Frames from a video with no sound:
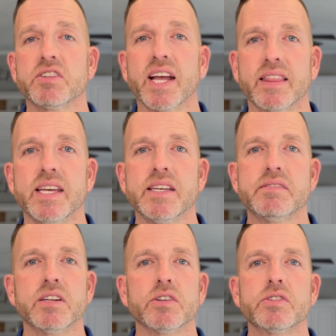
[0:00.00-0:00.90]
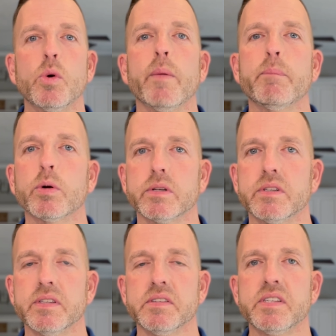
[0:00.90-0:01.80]
like this that are so
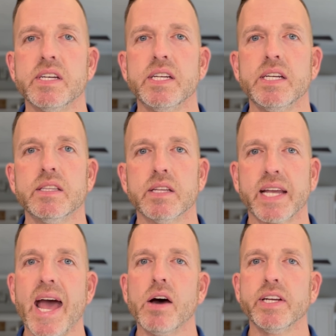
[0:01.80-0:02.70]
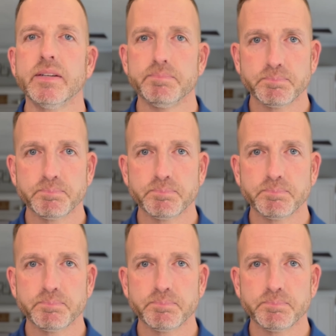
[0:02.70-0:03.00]
important to the city and the county